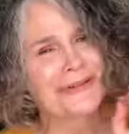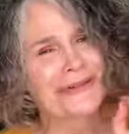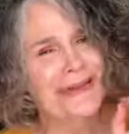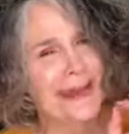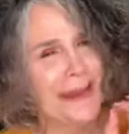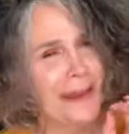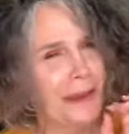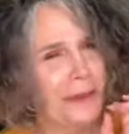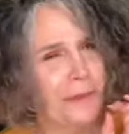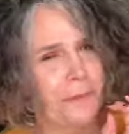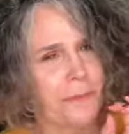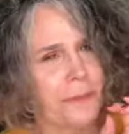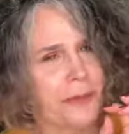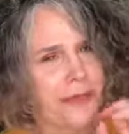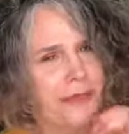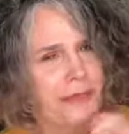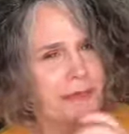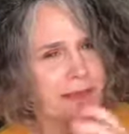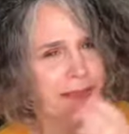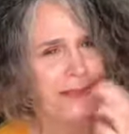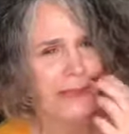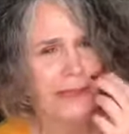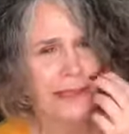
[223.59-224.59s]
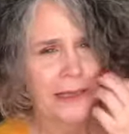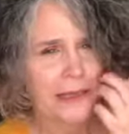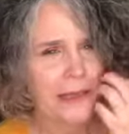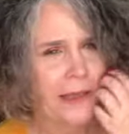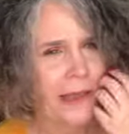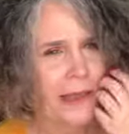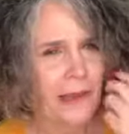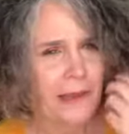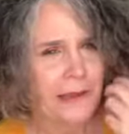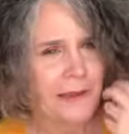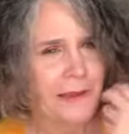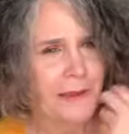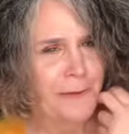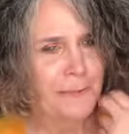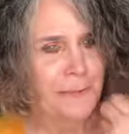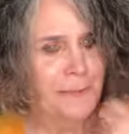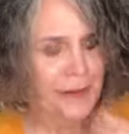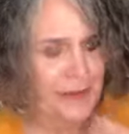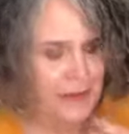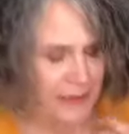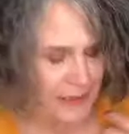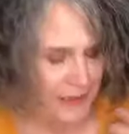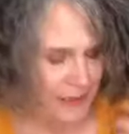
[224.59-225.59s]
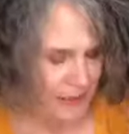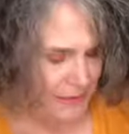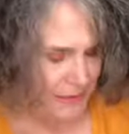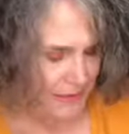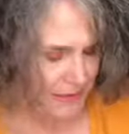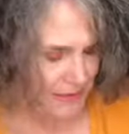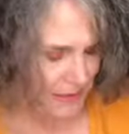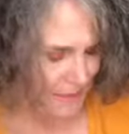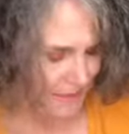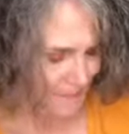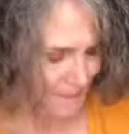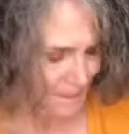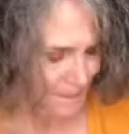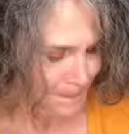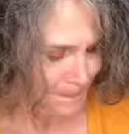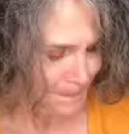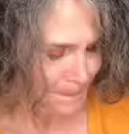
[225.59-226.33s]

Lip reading: tame is, because